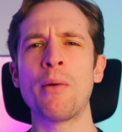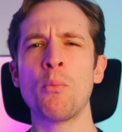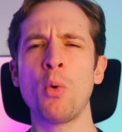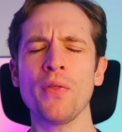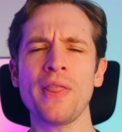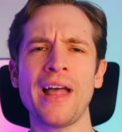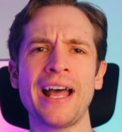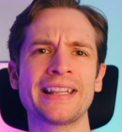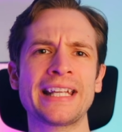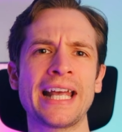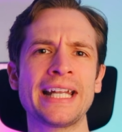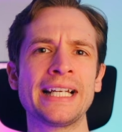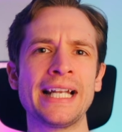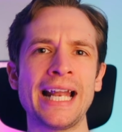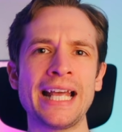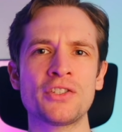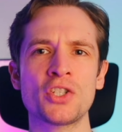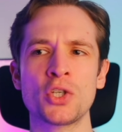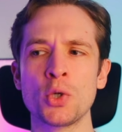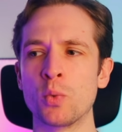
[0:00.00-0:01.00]
And what that then
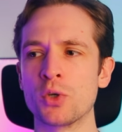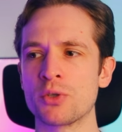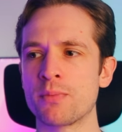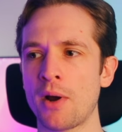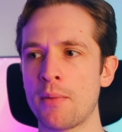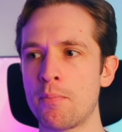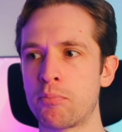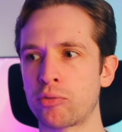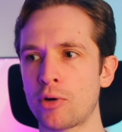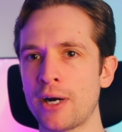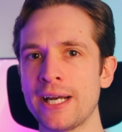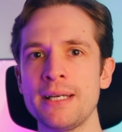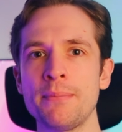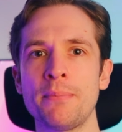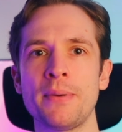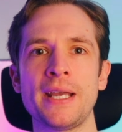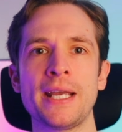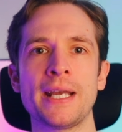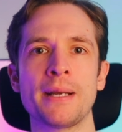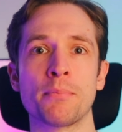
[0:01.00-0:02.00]
led to was my brain
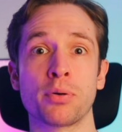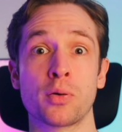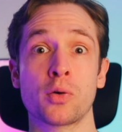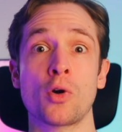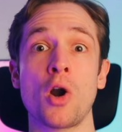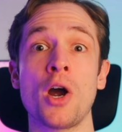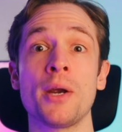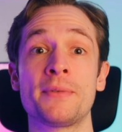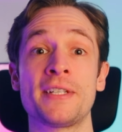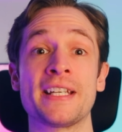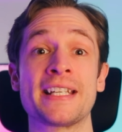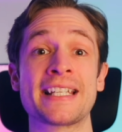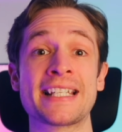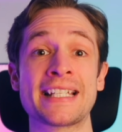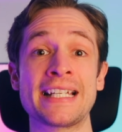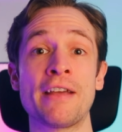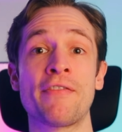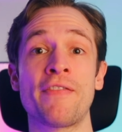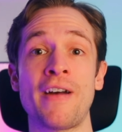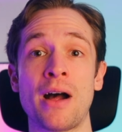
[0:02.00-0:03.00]
being primed to
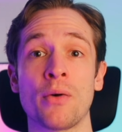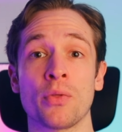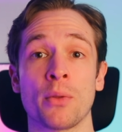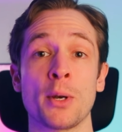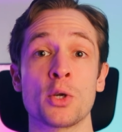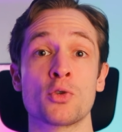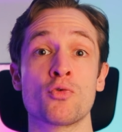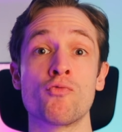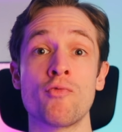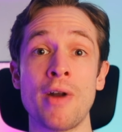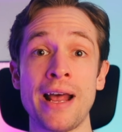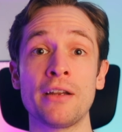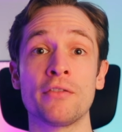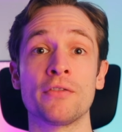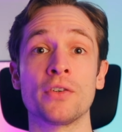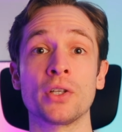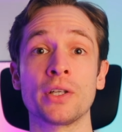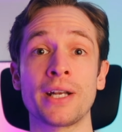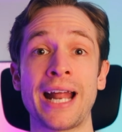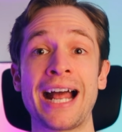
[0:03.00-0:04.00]
sniff out the most
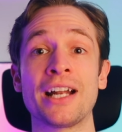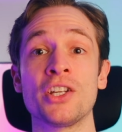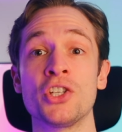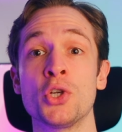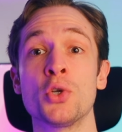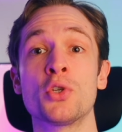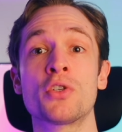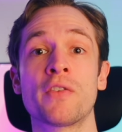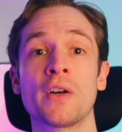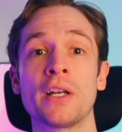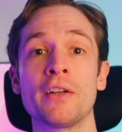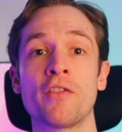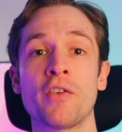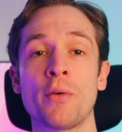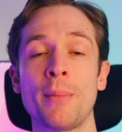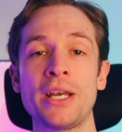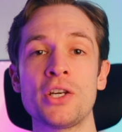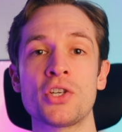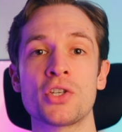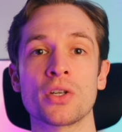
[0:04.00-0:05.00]
relevant and useful
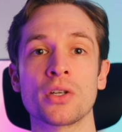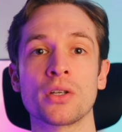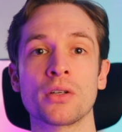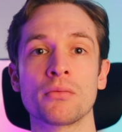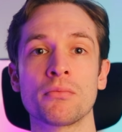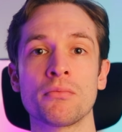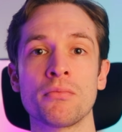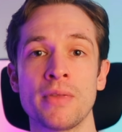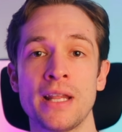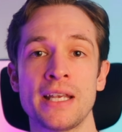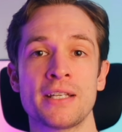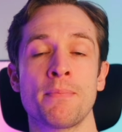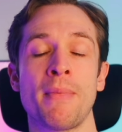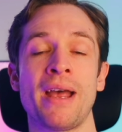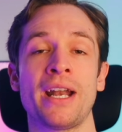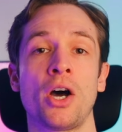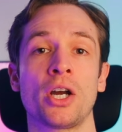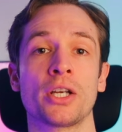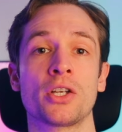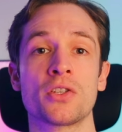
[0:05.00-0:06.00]
information. And this
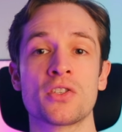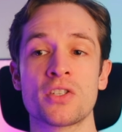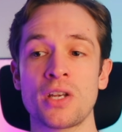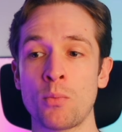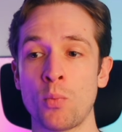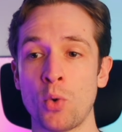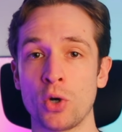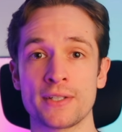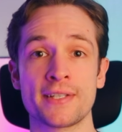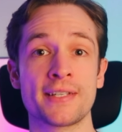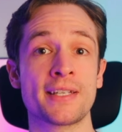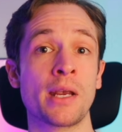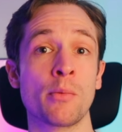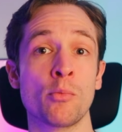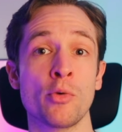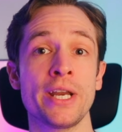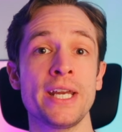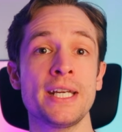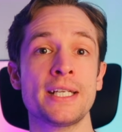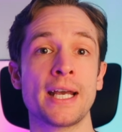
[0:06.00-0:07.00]
meant I could somewhat
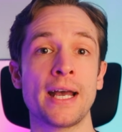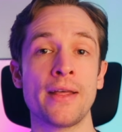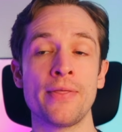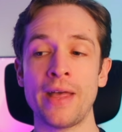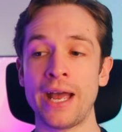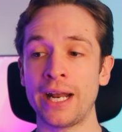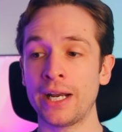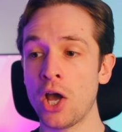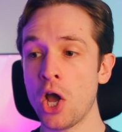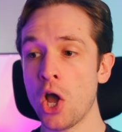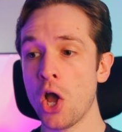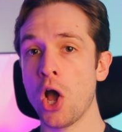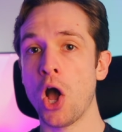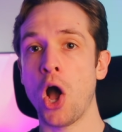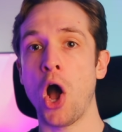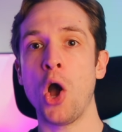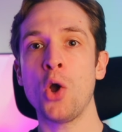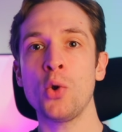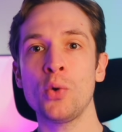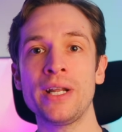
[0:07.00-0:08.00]
skim read and then
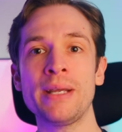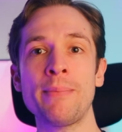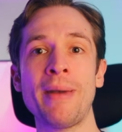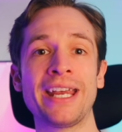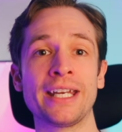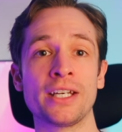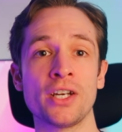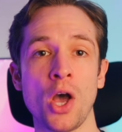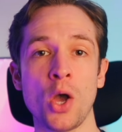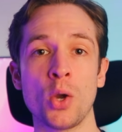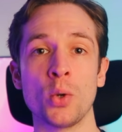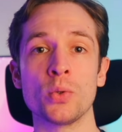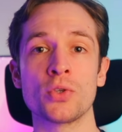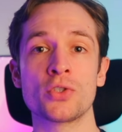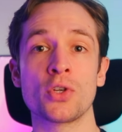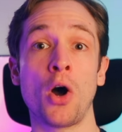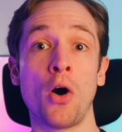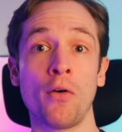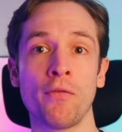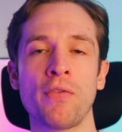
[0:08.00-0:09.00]
only make
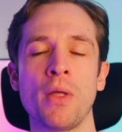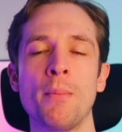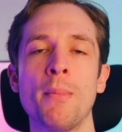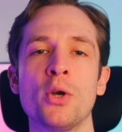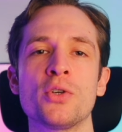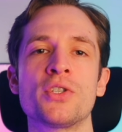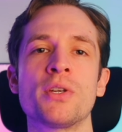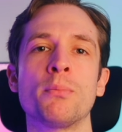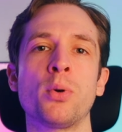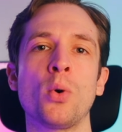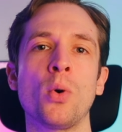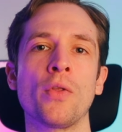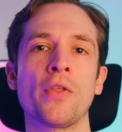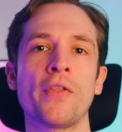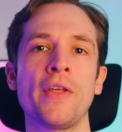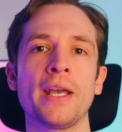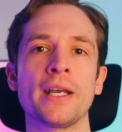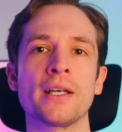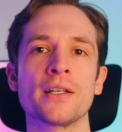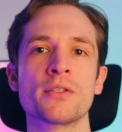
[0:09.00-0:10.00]
notes of the most important
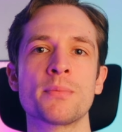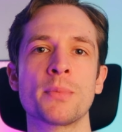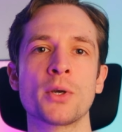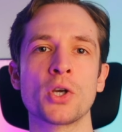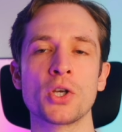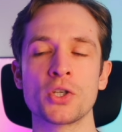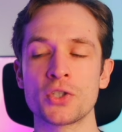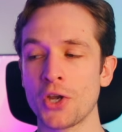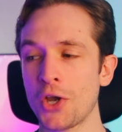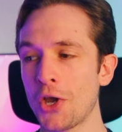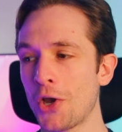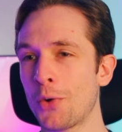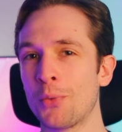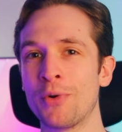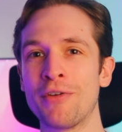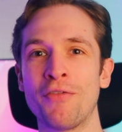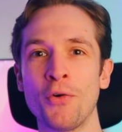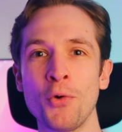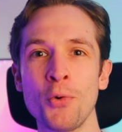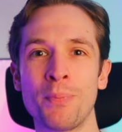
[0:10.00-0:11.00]
things, because
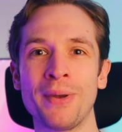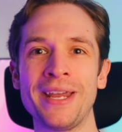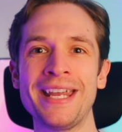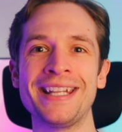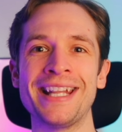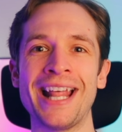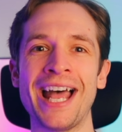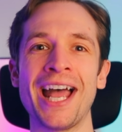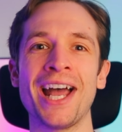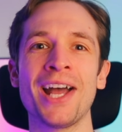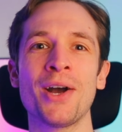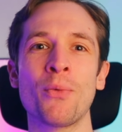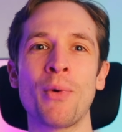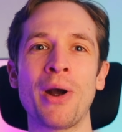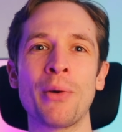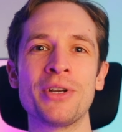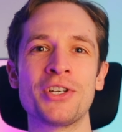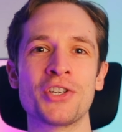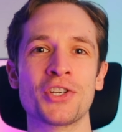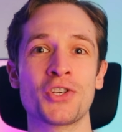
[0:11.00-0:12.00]
we've all been there
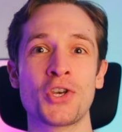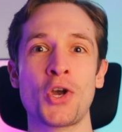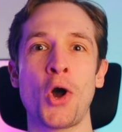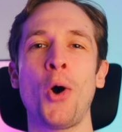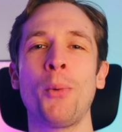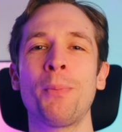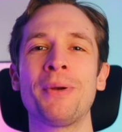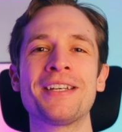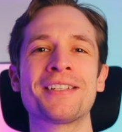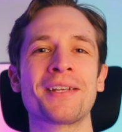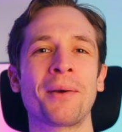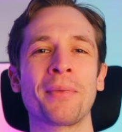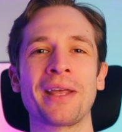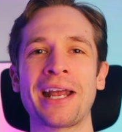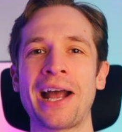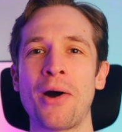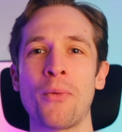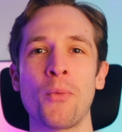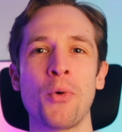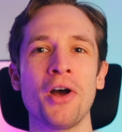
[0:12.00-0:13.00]
where we just copy
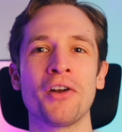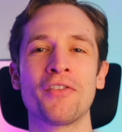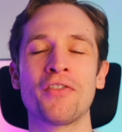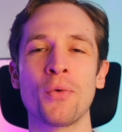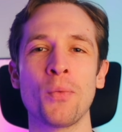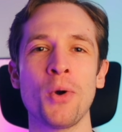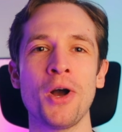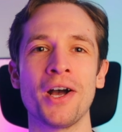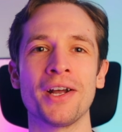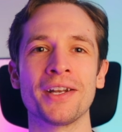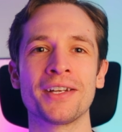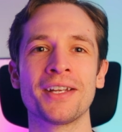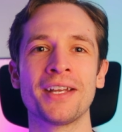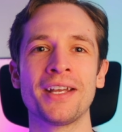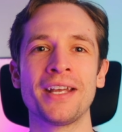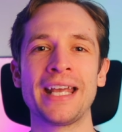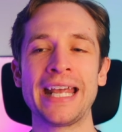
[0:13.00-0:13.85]
something out word for word.